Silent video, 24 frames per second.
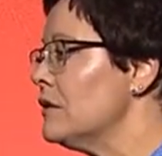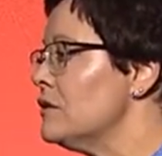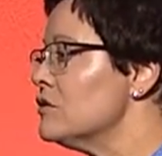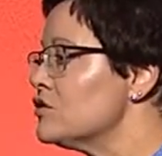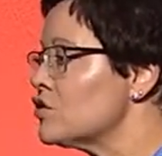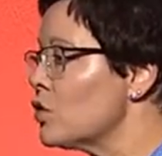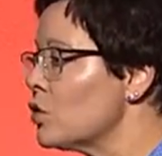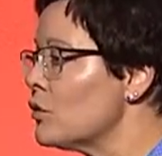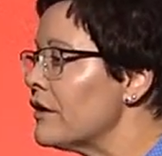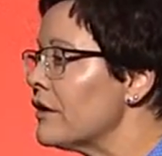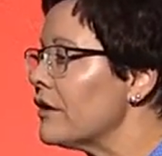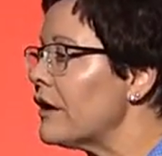
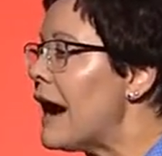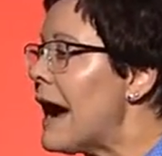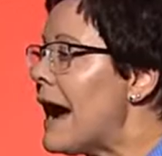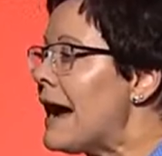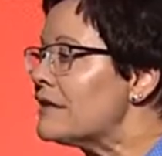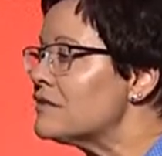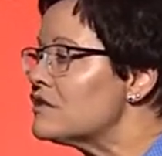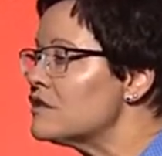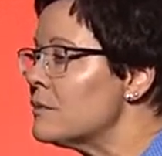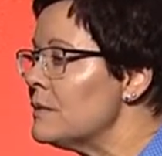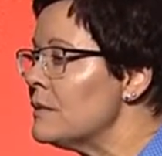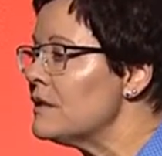So there has
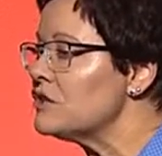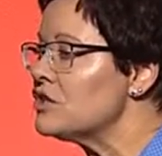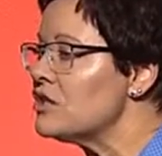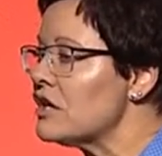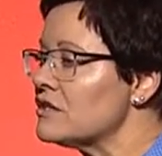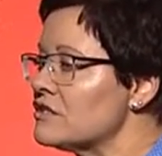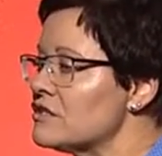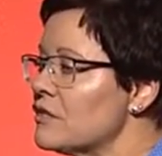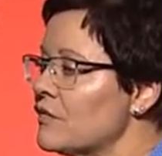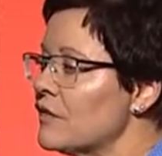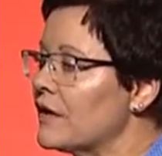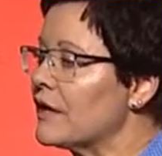to be a
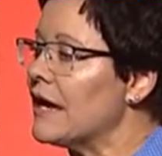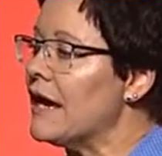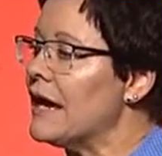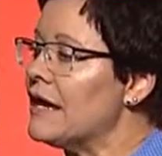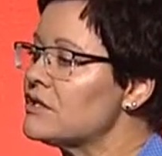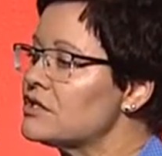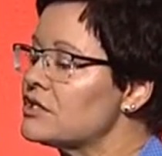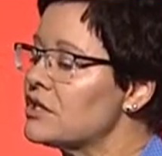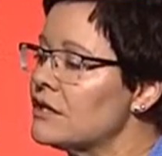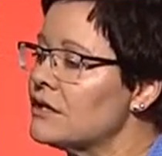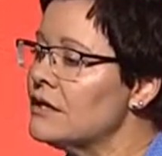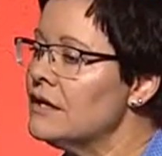
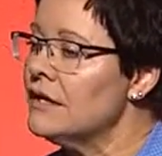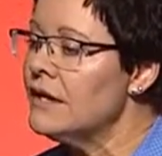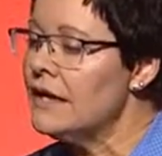justification,